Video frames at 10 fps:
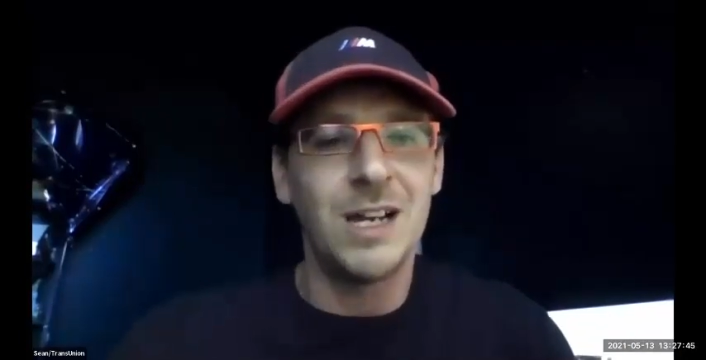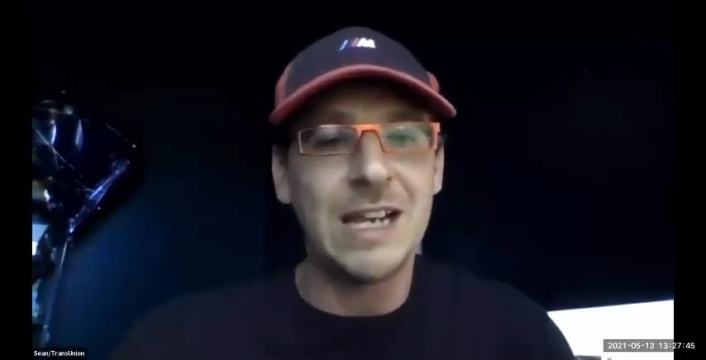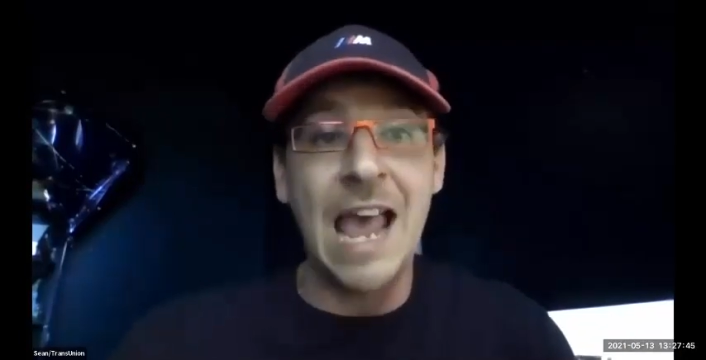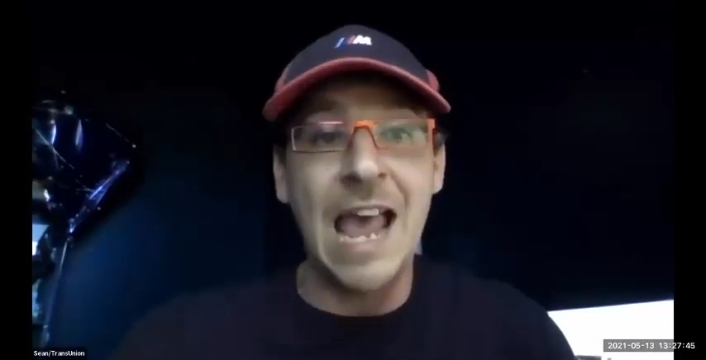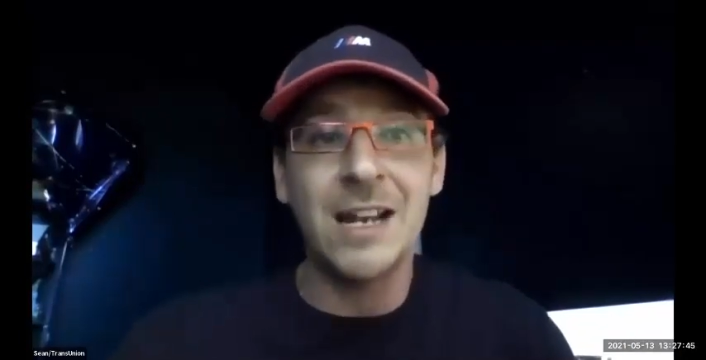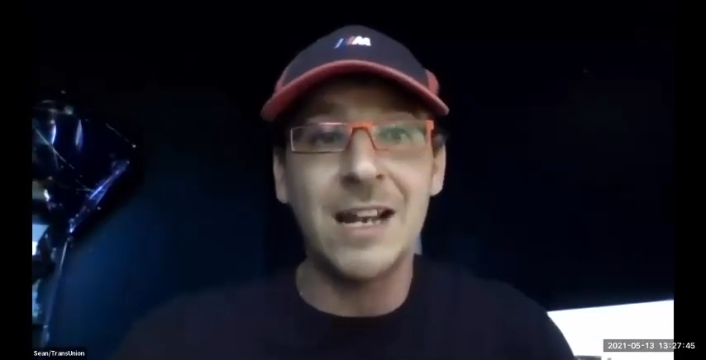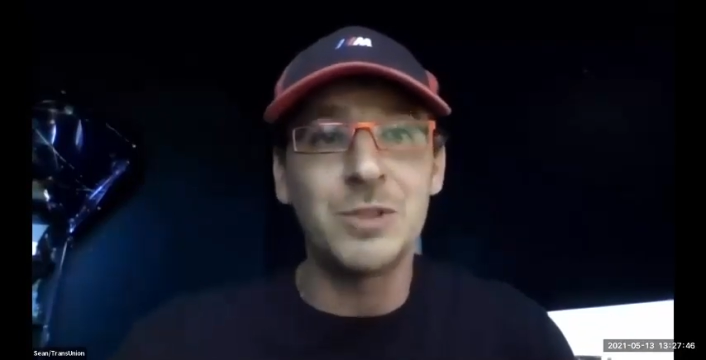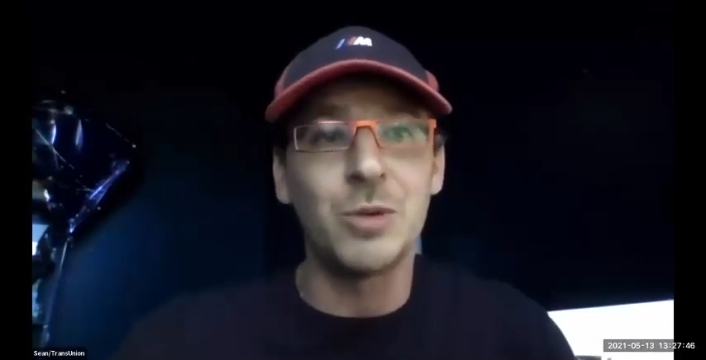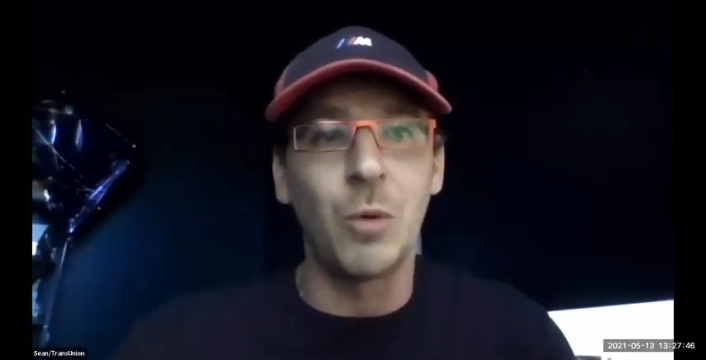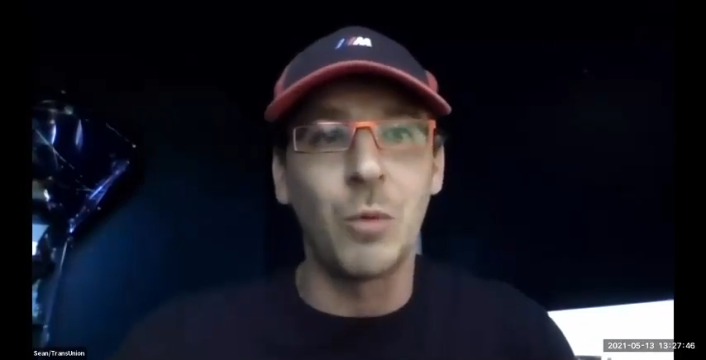can add up
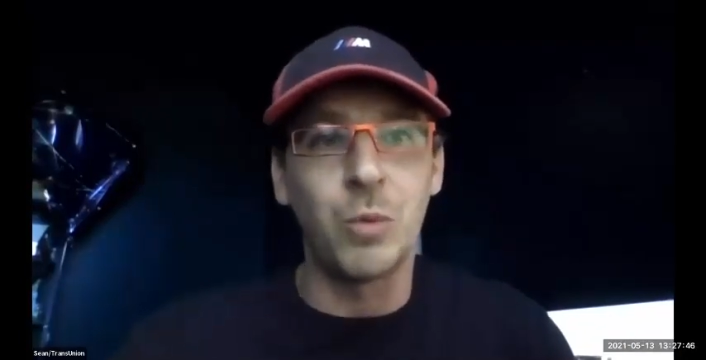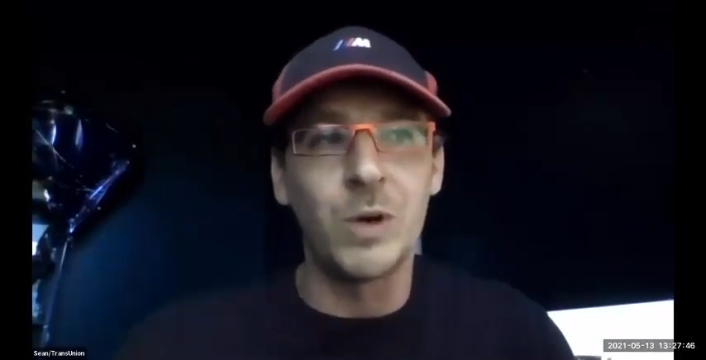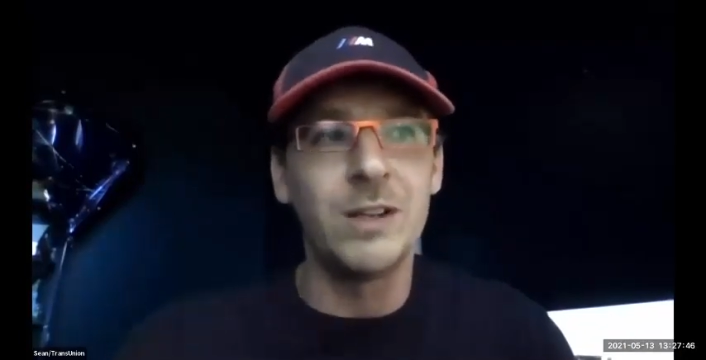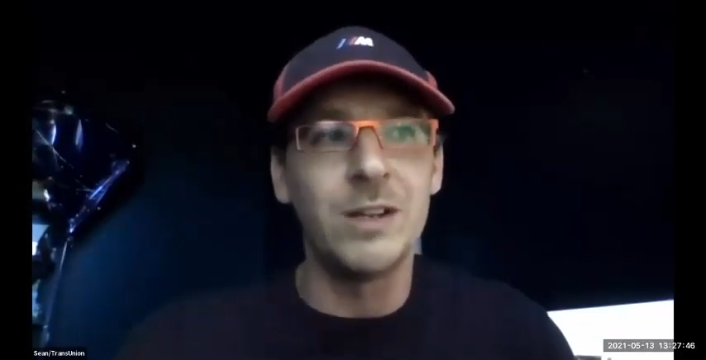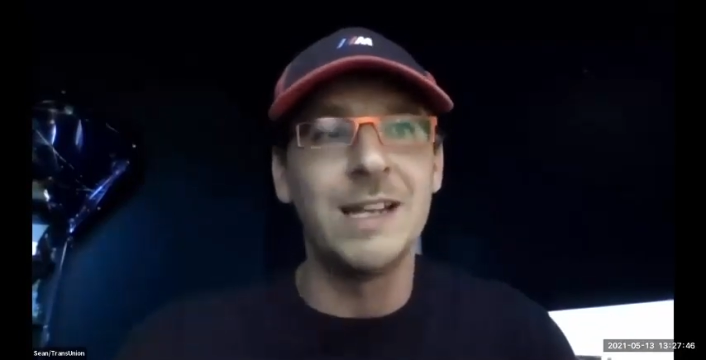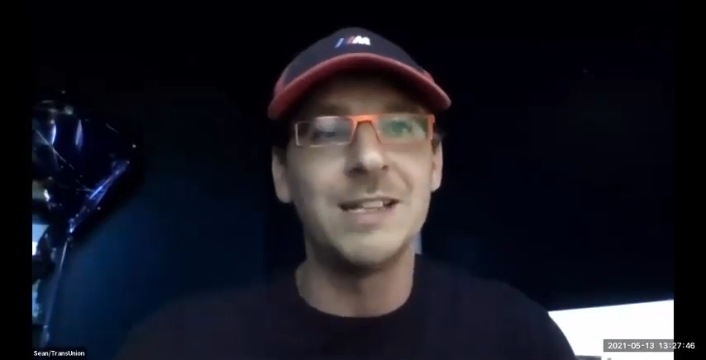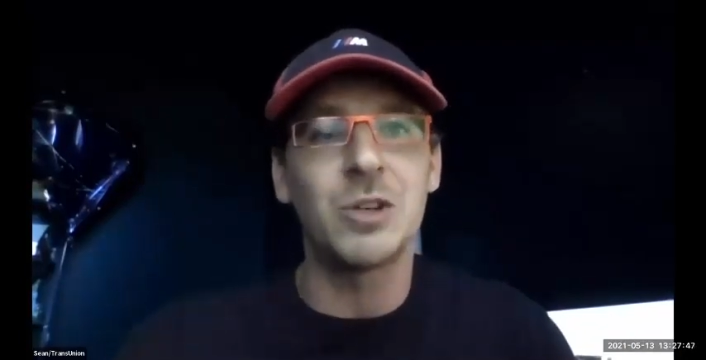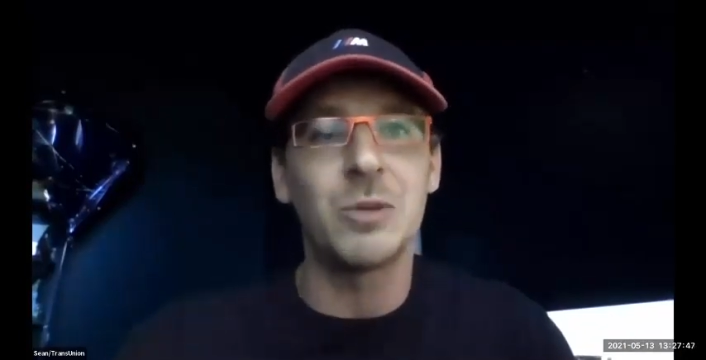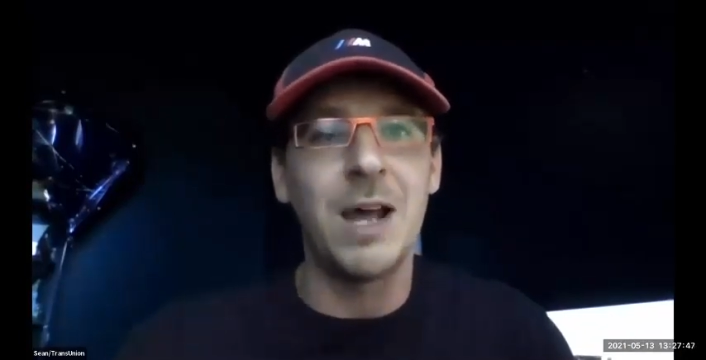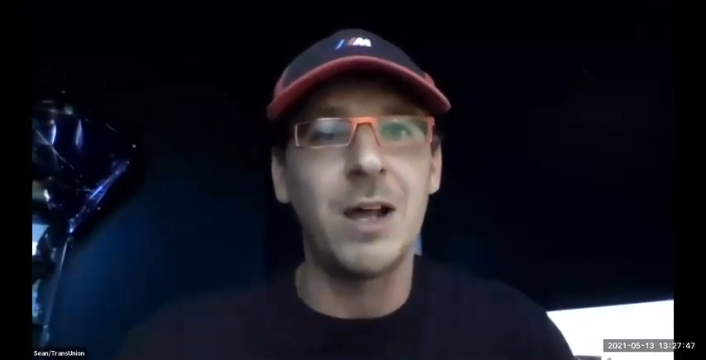to a real
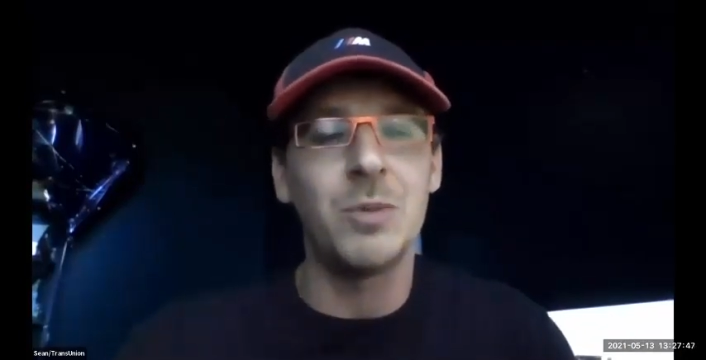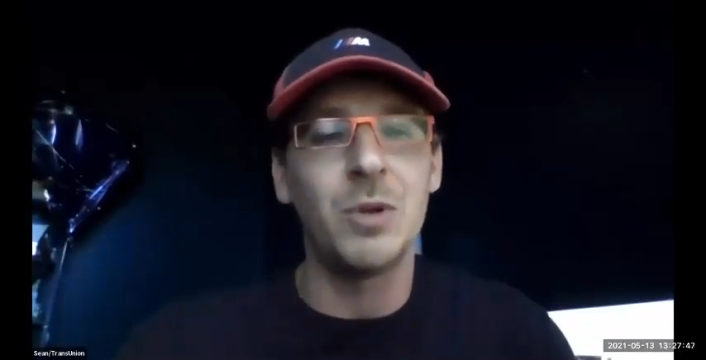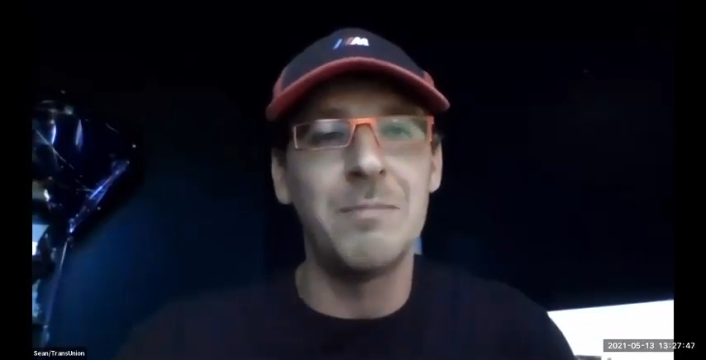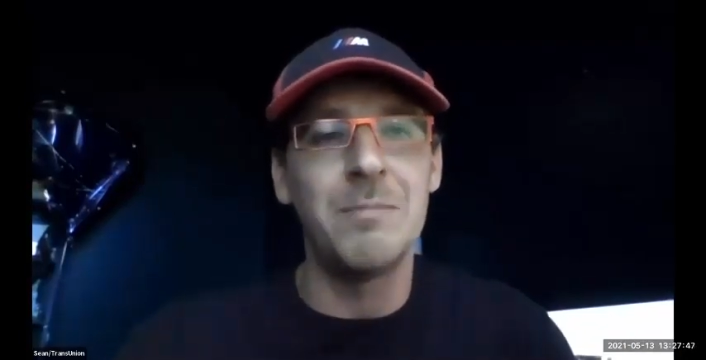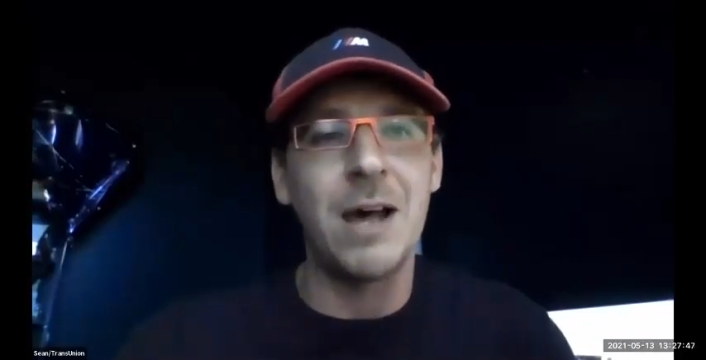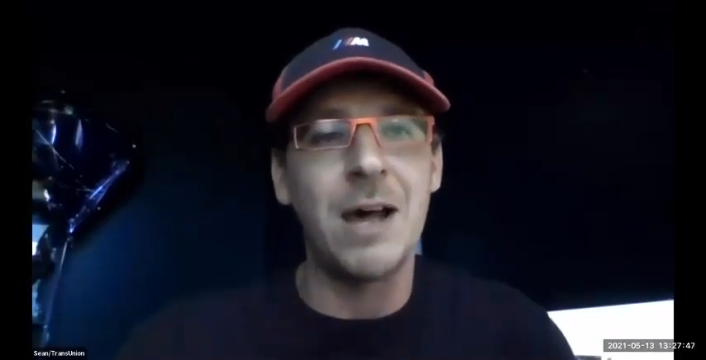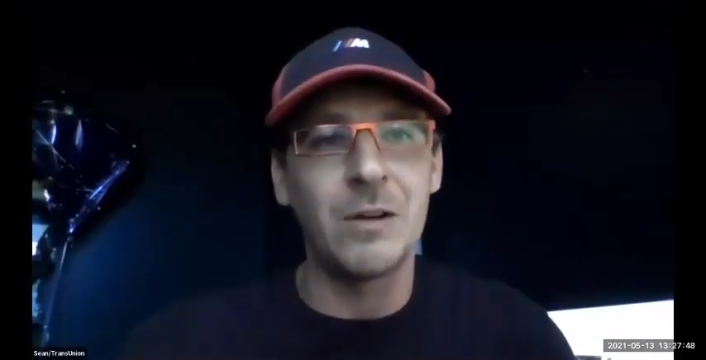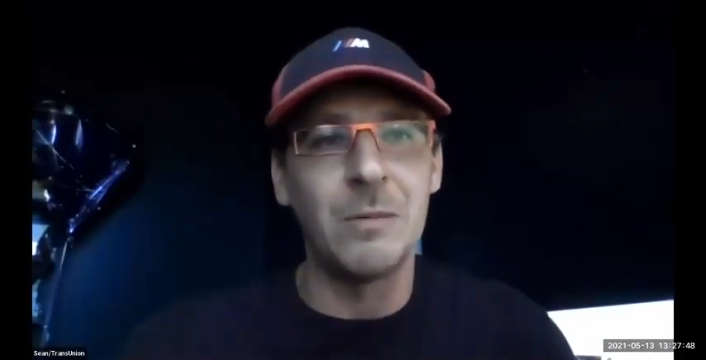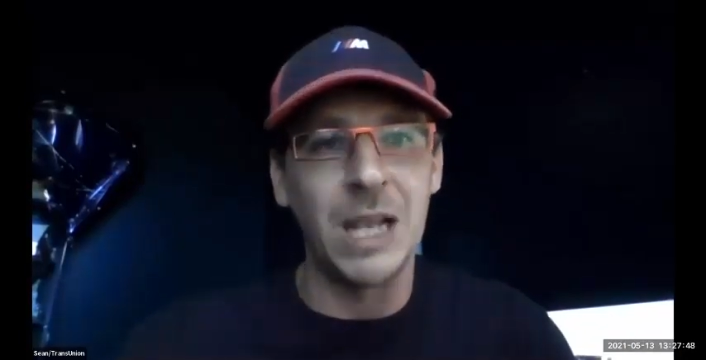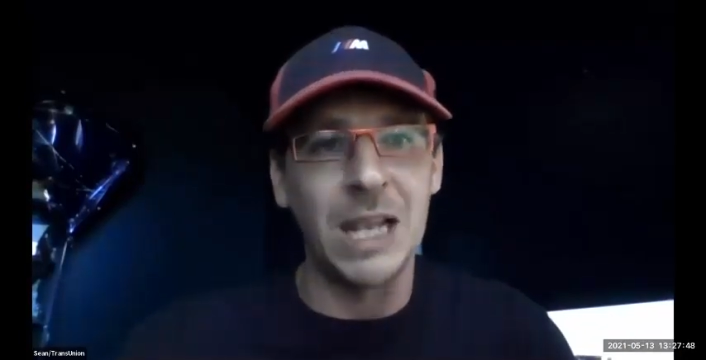insurmountable amount of
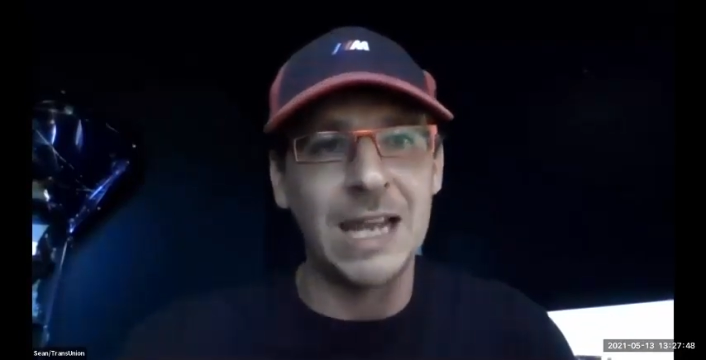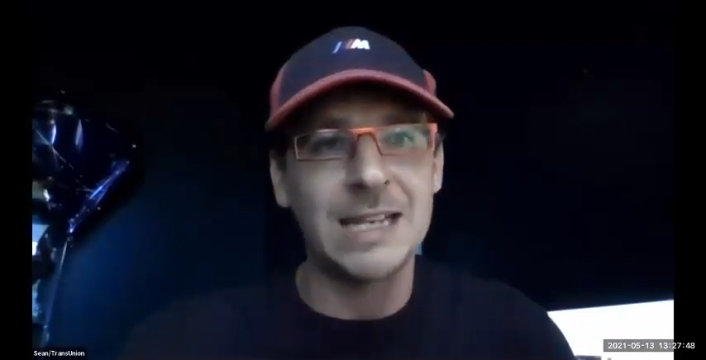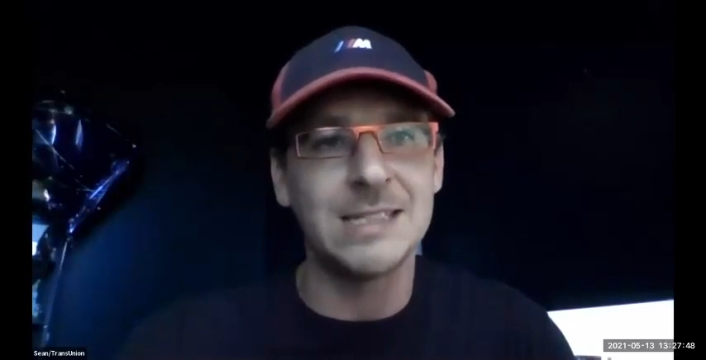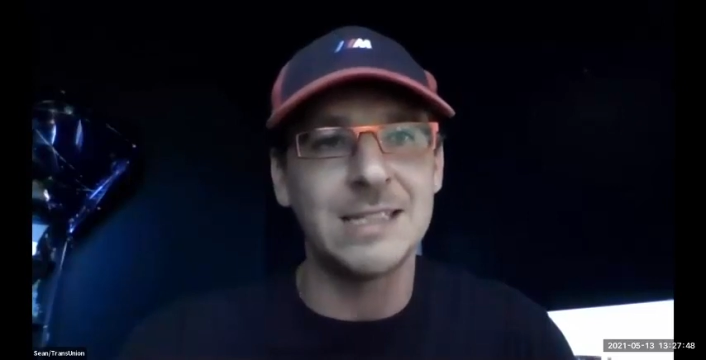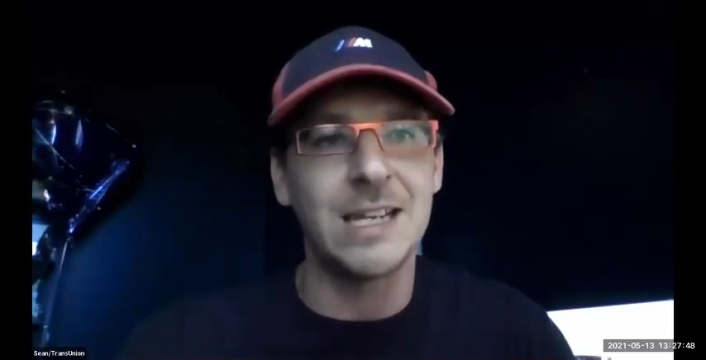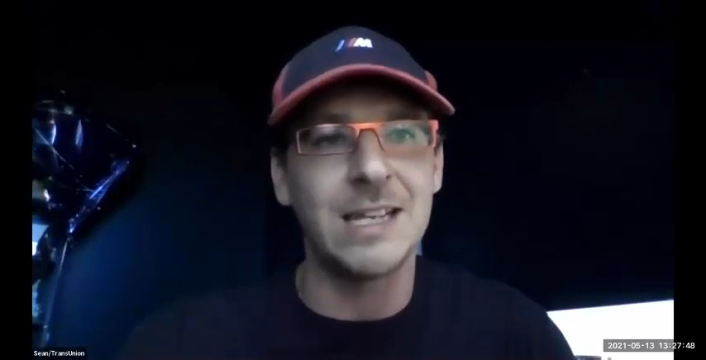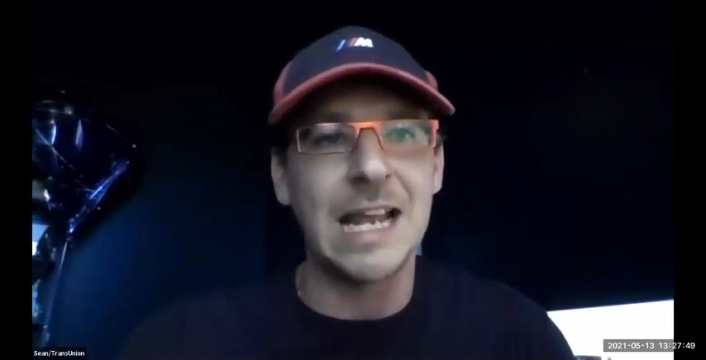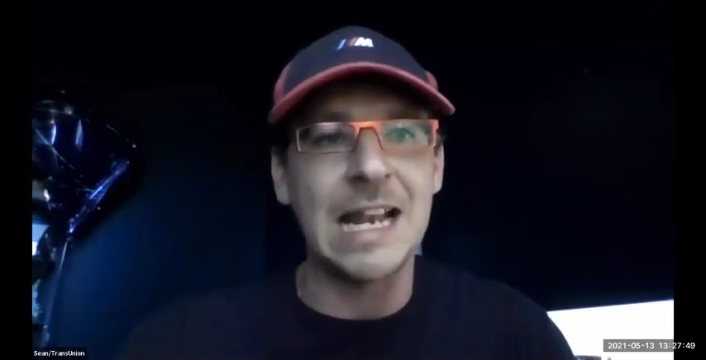complexity that